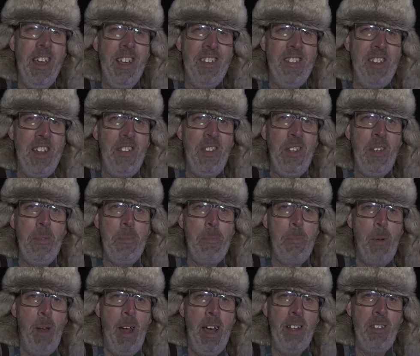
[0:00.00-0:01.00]
You see this
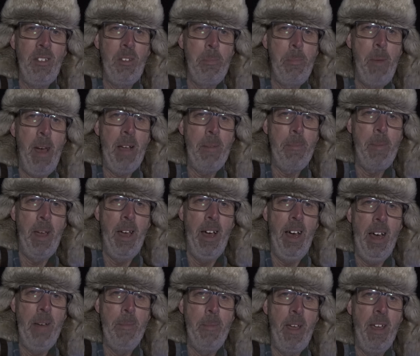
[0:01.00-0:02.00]
bright speck
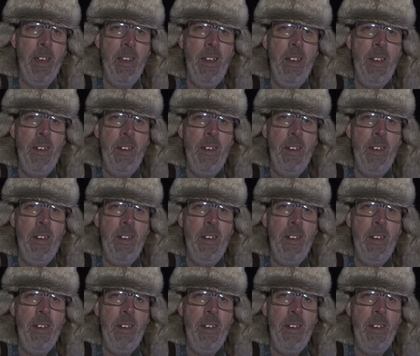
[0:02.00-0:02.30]
behind me?